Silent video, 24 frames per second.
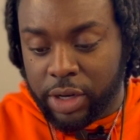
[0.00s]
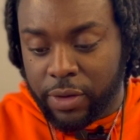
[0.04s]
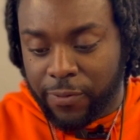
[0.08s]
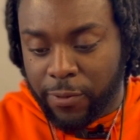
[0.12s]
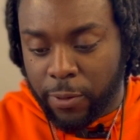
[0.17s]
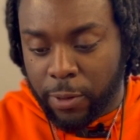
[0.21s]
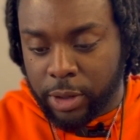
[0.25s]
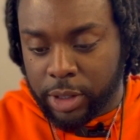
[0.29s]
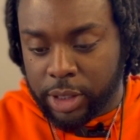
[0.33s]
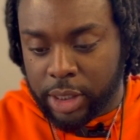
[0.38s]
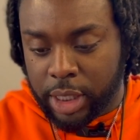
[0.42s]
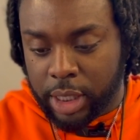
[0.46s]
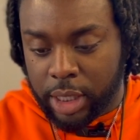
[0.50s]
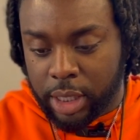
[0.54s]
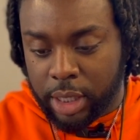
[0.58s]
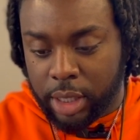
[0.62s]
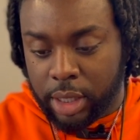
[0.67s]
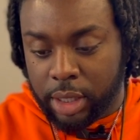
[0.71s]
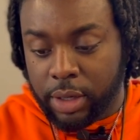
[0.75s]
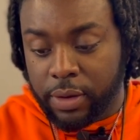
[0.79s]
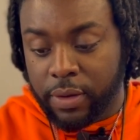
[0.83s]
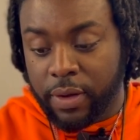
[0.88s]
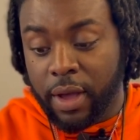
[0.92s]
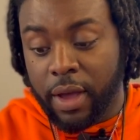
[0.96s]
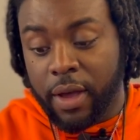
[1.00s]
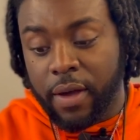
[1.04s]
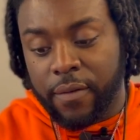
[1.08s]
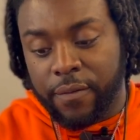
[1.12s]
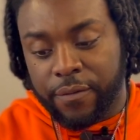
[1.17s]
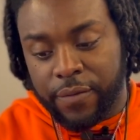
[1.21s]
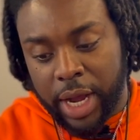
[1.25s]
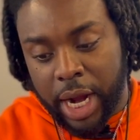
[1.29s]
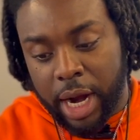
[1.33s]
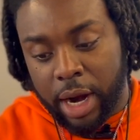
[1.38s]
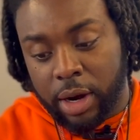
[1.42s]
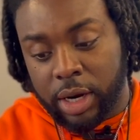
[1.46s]
to 14.
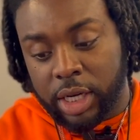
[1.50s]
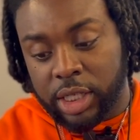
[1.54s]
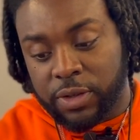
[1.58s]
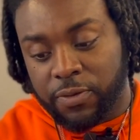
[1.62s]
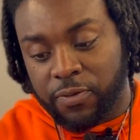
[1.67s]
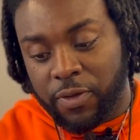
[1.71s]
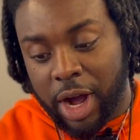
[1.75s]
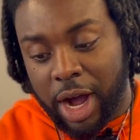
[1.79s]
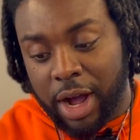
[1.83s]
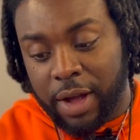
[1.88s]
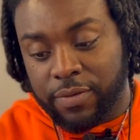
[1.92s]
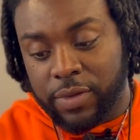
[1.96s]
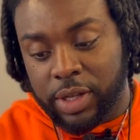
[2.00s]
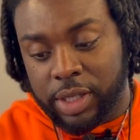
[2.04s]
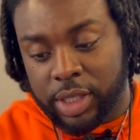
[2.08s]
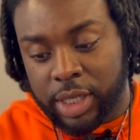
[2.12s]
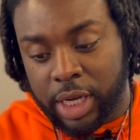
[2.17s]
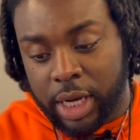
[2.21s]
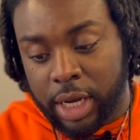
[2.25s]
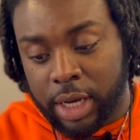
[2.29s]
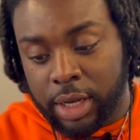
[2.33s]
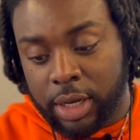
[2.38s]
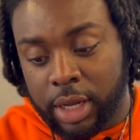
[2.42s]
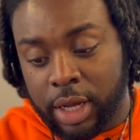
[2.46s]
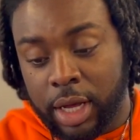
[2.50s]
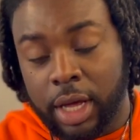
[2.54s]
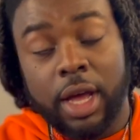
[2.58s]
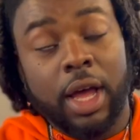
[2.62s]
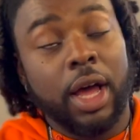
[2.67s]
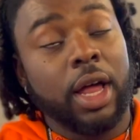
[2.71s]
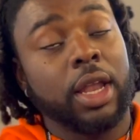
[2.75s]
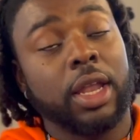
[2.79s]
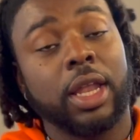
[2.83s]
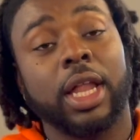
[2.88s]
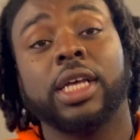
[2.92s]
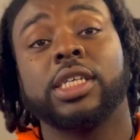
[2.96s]
Fair is 5 to 10.
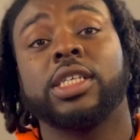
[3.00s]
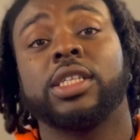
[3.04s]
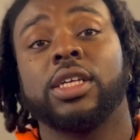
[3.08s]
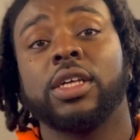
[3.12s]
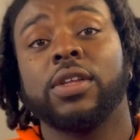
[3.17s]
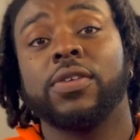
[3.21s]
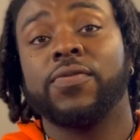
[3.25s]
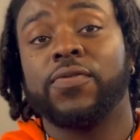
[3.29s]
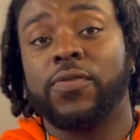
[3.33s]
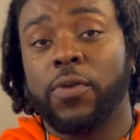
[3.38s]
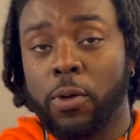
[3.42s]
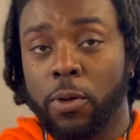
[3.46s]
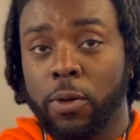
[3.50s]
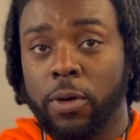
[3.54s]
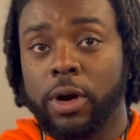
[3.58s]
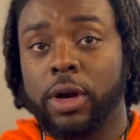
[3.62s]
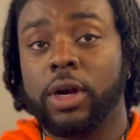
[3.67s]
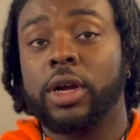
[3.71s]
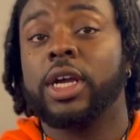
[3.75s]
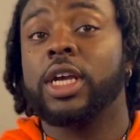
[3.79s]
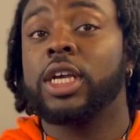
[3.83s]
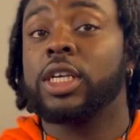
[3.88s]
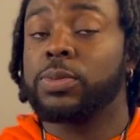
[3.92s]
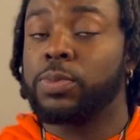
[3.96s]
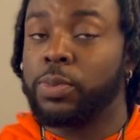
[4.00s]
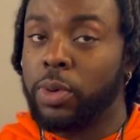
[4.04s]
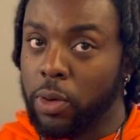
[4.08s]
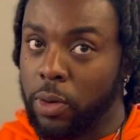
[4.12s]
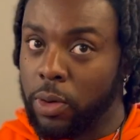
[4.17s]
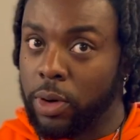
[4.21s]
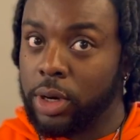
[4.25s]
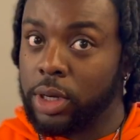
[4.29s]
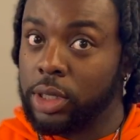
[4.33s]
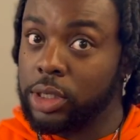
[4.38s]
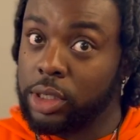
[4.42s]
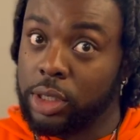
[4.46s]
Less than 4 is
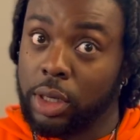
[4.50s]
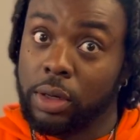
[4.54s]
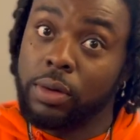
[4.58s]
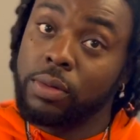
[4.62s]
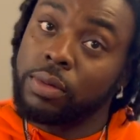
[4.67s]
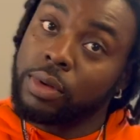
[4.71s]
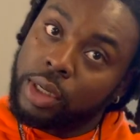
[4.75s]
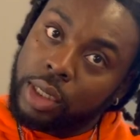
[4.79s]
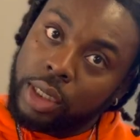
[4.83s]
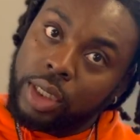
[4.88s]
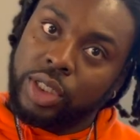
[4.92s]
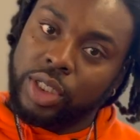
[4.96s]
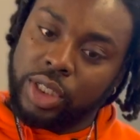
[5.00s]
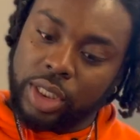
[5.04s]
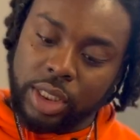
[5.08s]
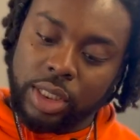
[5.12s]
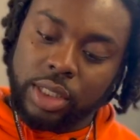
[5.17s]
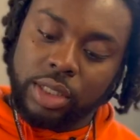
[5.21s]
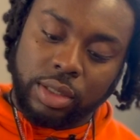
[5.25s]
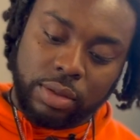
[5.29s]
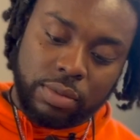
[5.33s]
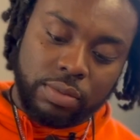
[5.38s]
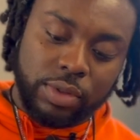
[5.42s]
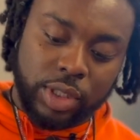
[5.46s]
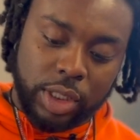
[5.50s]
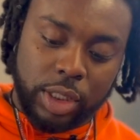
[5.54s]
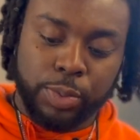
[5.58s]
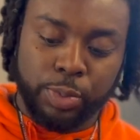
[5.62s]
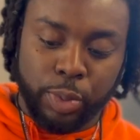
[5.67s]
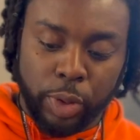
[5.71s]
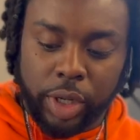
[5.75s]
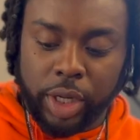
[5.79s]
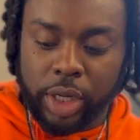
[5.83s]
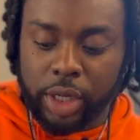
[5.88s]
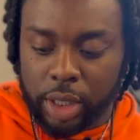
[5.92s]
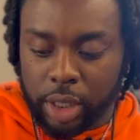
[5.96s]
poor. So she's
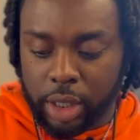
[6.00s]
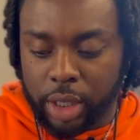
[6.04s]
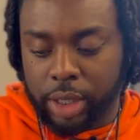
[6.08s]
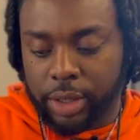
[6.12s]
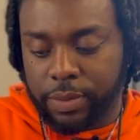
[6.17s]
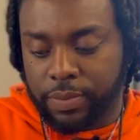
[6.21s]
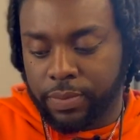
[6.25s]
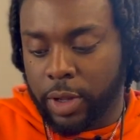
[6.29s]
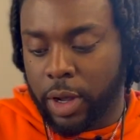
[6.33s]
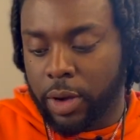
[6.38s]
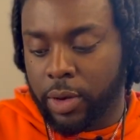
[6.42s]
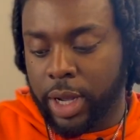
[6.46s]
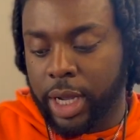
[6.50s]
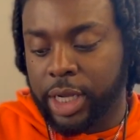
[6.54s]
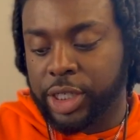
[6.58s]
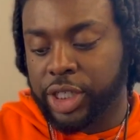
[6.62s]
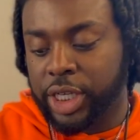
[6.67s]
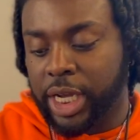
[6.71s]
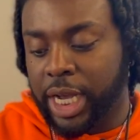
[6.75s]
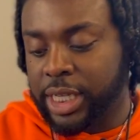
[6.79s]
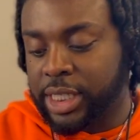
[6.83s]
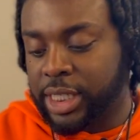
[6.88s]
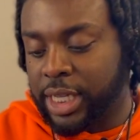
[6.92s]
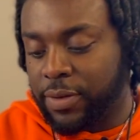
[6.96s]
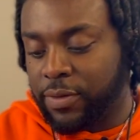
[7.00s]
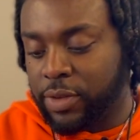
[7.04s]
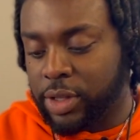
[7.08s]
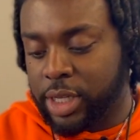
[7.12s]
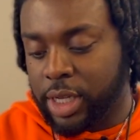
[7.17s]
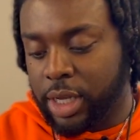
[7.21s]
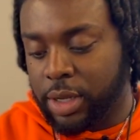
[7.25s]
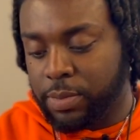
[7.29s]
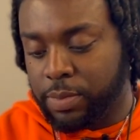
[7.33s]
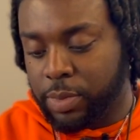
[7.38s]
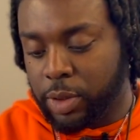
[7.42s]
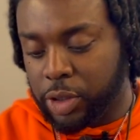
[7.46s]
pretty good. Okay, she got
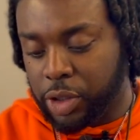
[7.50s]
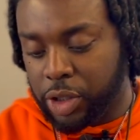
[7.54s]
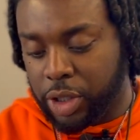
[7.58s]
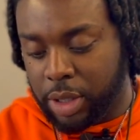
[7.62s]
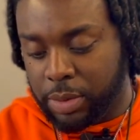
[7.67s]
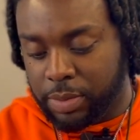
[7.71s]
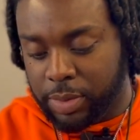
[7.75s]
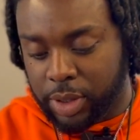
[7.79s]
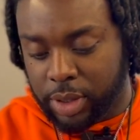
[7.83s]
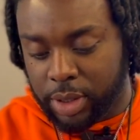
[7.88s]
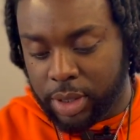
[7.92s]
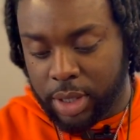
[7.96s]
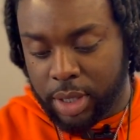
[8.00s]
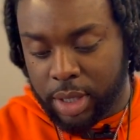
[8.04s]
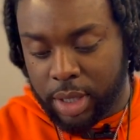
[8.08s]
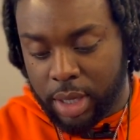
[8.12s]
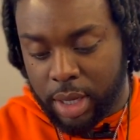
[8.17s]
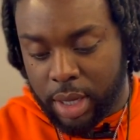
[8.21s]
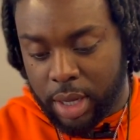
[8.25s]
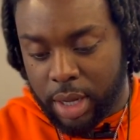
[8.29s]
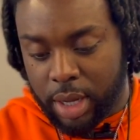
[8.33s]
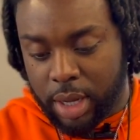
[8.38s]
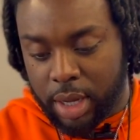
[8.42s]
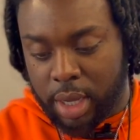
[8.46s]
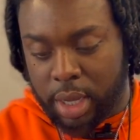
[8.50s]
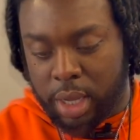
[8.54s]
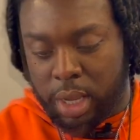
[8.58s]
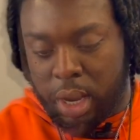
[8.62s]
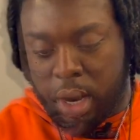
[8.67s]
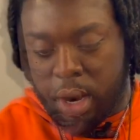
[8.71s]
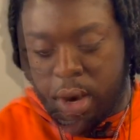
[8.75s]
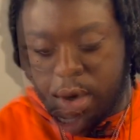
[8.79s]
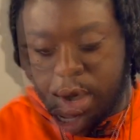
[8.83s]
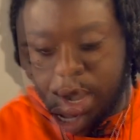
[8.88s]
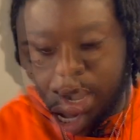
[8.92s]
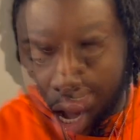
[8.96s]
17 push-ups.
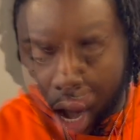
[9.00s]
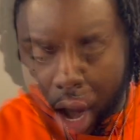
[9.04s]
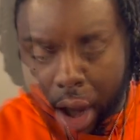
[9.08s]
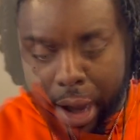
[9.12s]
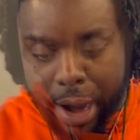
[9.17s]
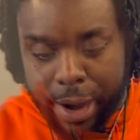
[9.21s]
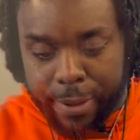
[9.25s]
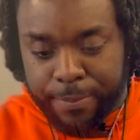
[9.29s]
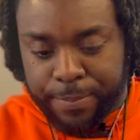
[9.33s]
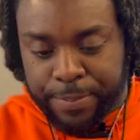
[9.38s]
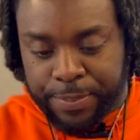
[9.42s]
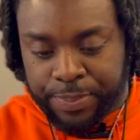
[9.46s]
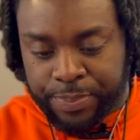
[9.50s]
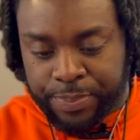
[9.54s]
All right.